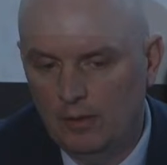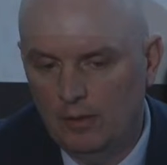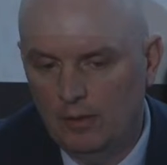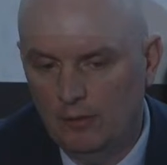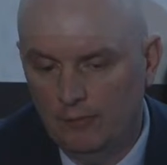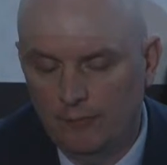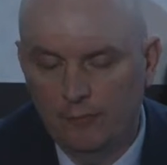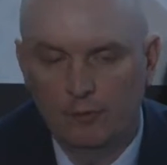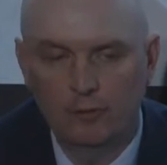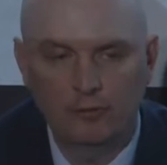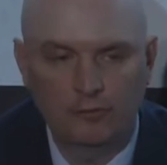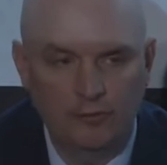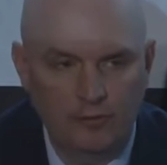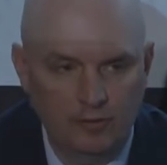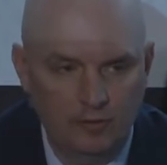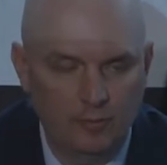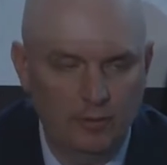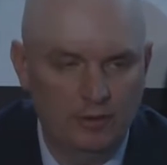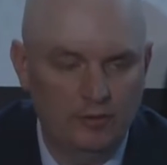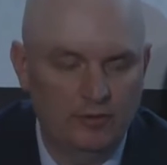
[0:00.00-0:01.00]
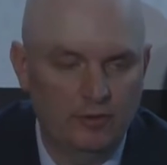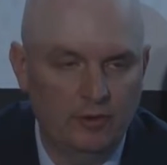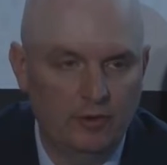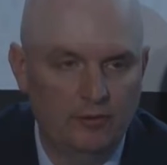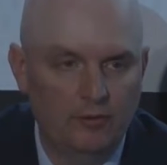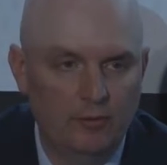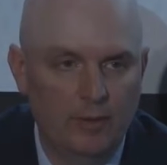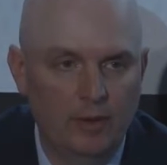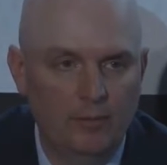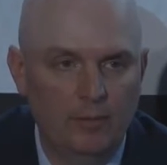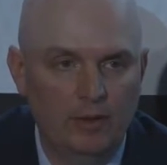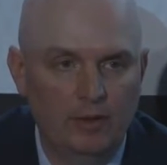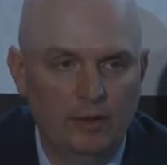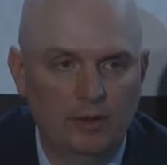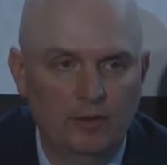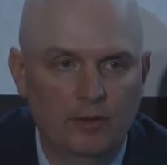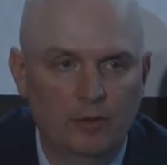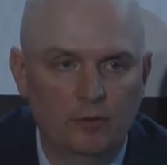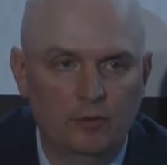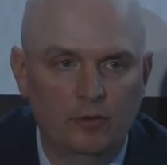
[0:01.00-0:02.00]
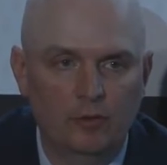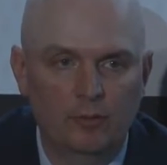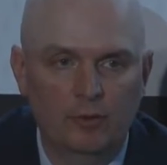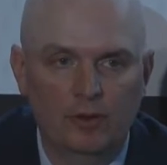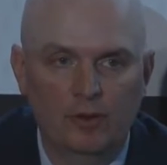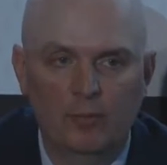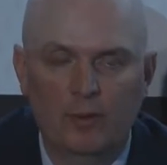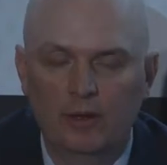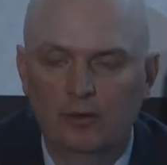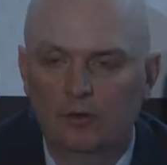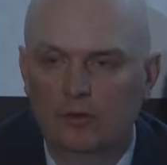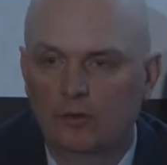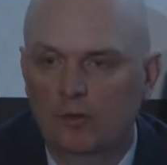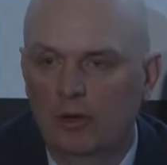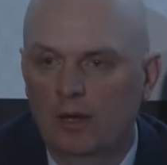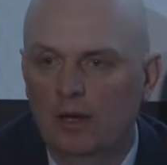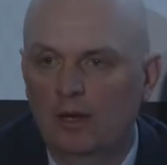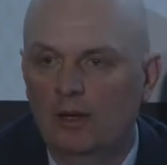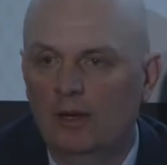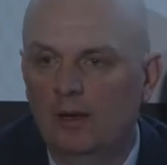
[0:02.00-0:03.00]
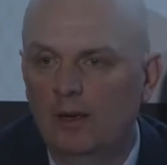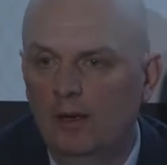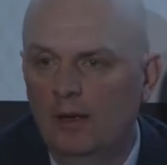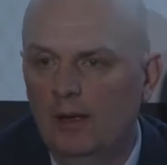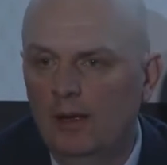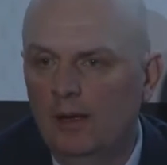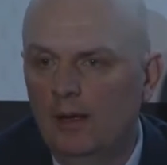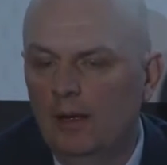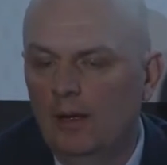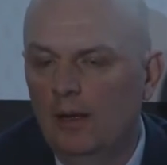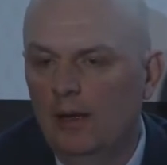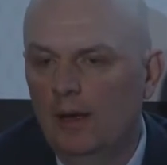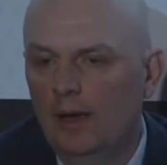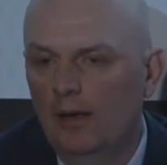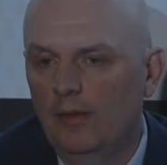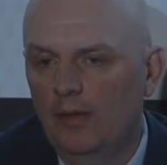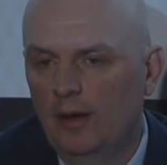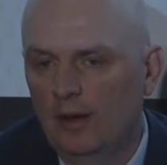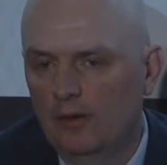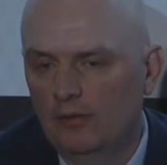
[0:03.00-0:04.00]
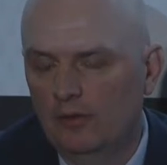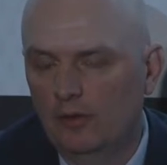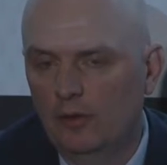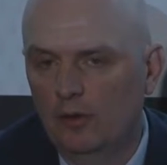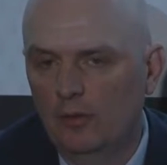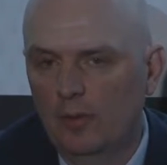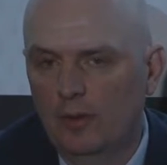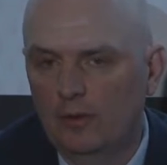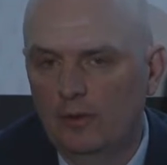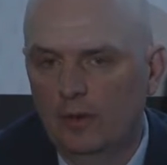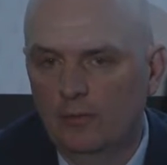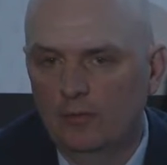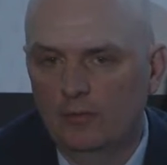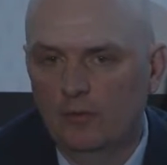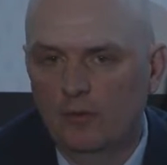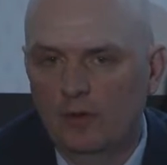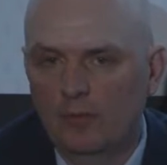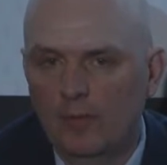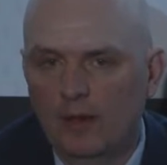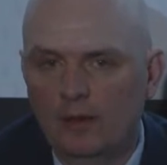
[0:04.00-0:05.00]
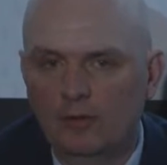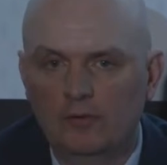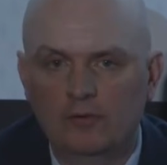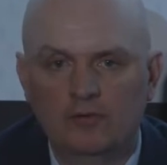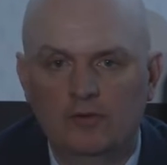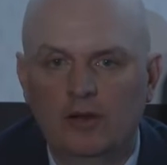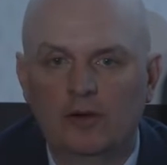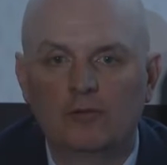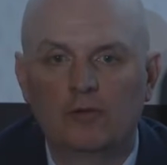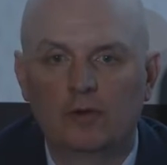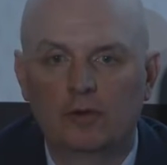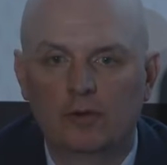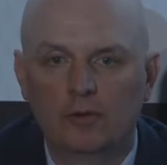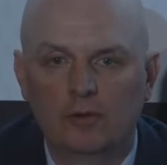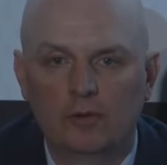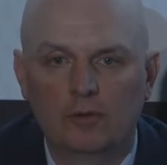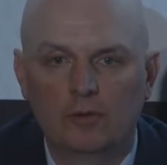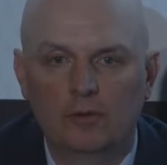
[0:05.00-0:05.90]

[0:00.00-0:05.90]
first feasibility study for Mount Milligan that was completed by Terrain and then executed by Thompson Creek Metals, several